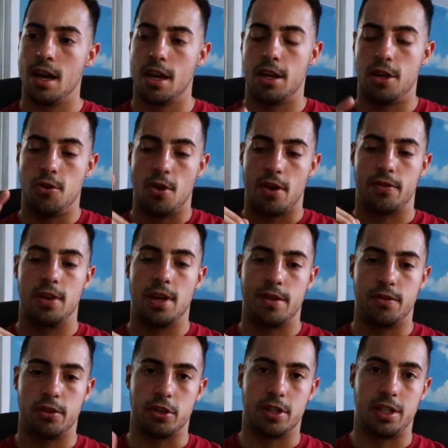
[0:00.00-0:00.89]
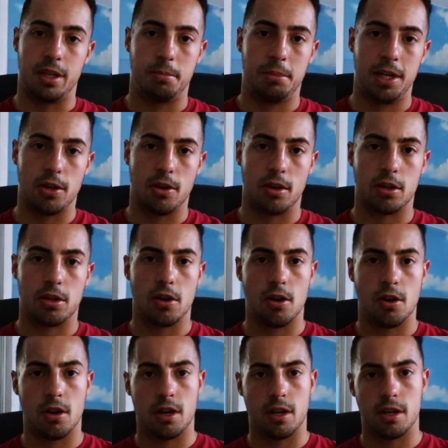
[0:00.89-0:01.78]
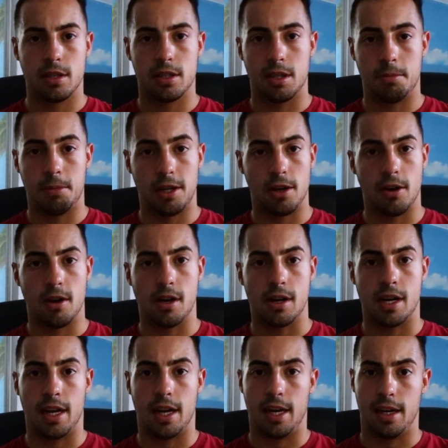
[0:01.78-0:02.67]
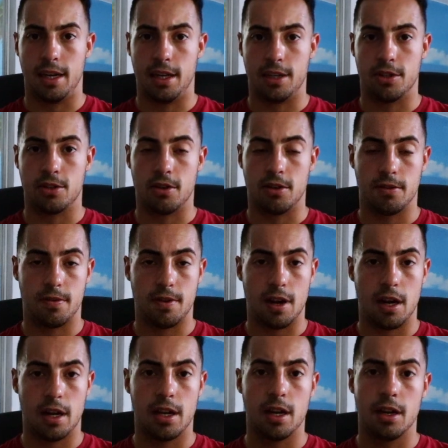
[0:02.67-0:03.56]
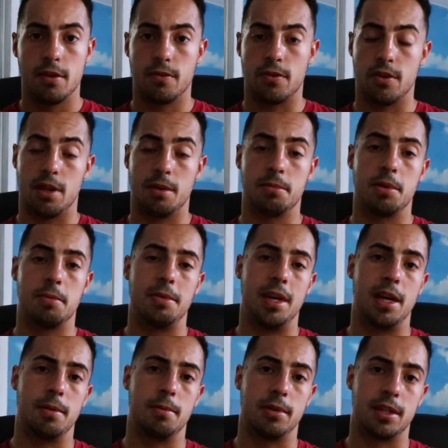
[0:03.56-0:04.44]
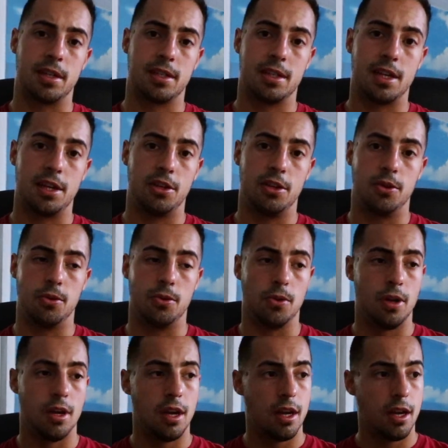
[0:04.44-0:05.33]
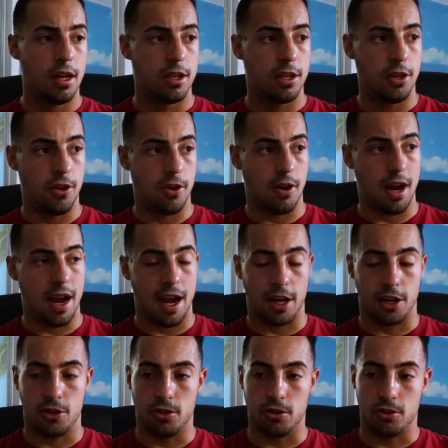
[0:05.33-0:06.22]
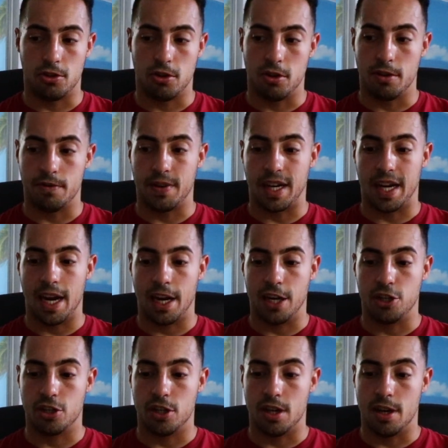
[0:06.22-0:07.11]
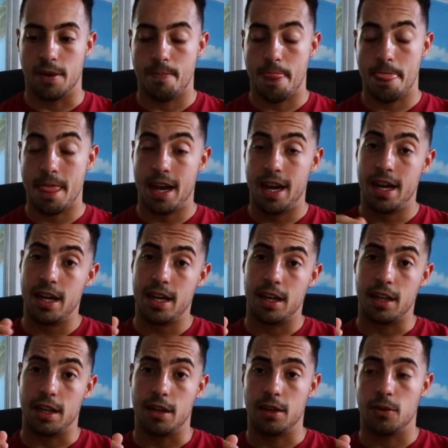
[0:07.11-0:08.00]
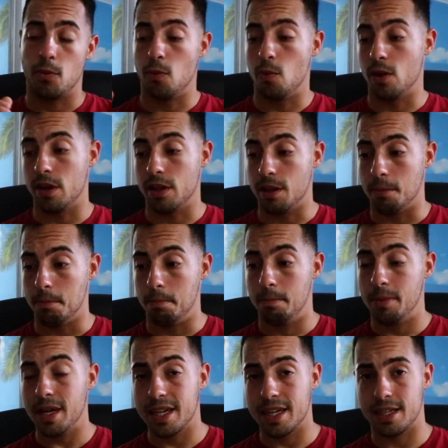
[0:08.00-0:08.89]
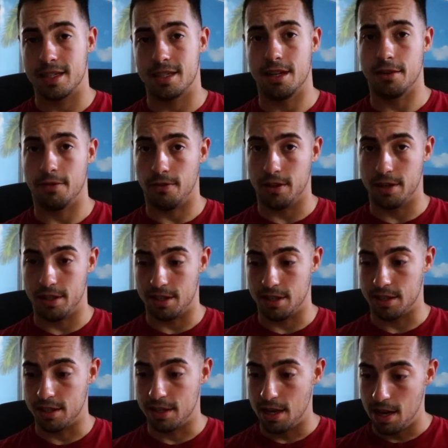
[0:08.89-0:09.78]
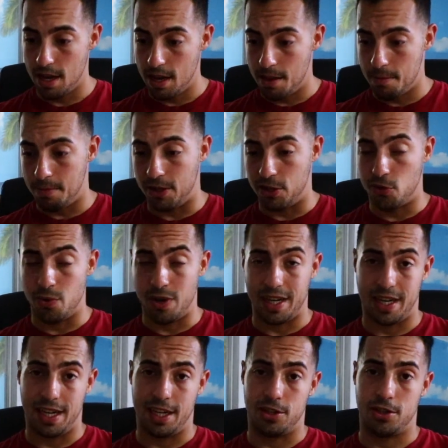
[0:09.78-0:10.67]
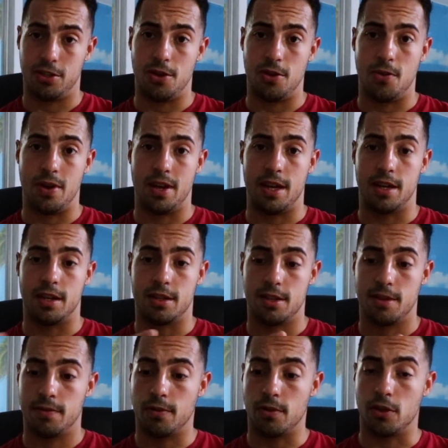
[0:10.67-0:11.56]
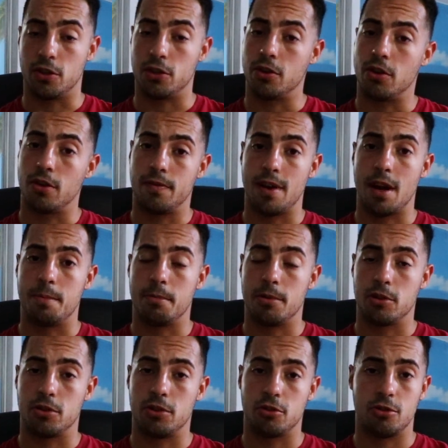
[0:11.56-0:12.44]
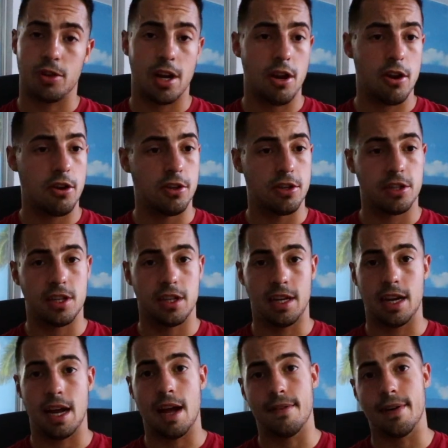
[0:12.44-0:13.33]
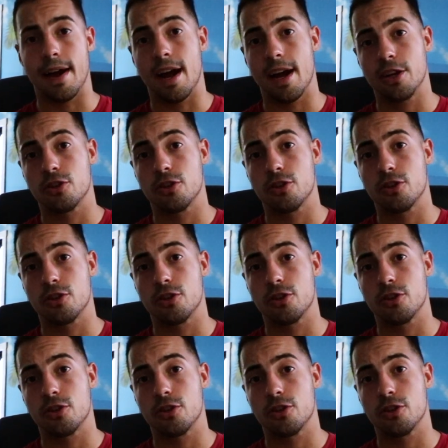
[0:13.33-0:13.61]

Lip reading: you have to have your CPR card, CPR and AED certified, for them to be able to send you your actual certification And one of the biggest differences between these two is for a certified personal trainer, you just need to have a high